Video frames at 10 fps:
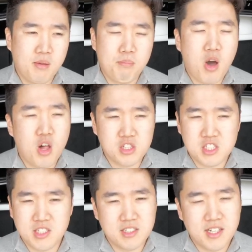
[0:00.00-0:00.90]

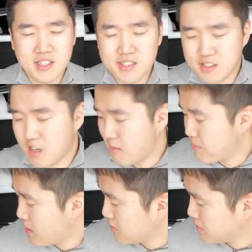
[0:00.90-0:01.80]
Polishing, cutting,
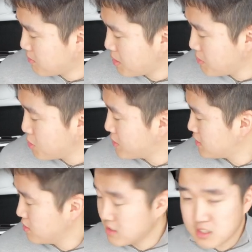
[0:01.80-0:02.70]
compounding. I'm going to be doing that
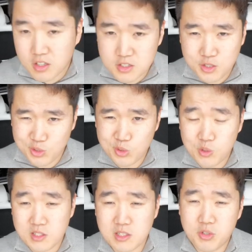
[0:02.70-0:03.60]
to this car too,
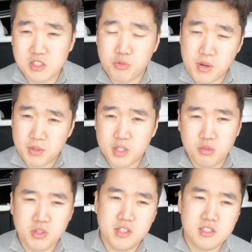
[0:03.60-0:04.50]
because I want to ceramic
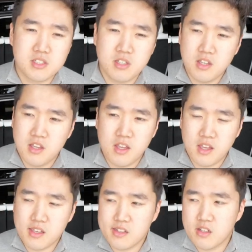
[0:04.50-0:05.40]
coat this,
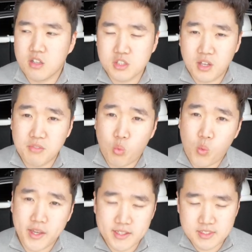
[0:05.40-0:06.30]
and also have the
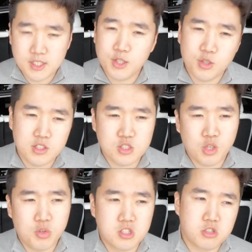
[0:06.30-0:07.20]
white interior, so I
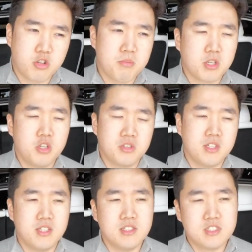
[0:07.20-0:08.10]
want to ceramic coat
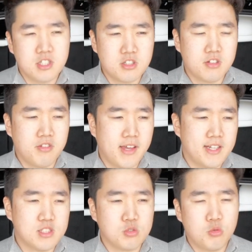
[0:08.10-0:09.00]
the interior of that
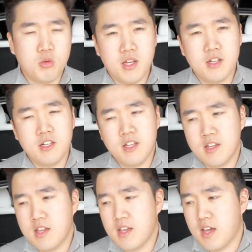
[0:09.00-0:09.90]
as well.
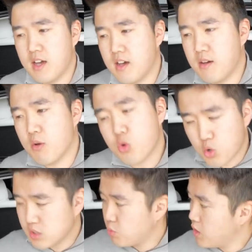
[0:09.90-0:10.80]
Of
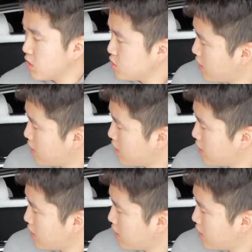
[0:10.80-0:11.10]
course, we also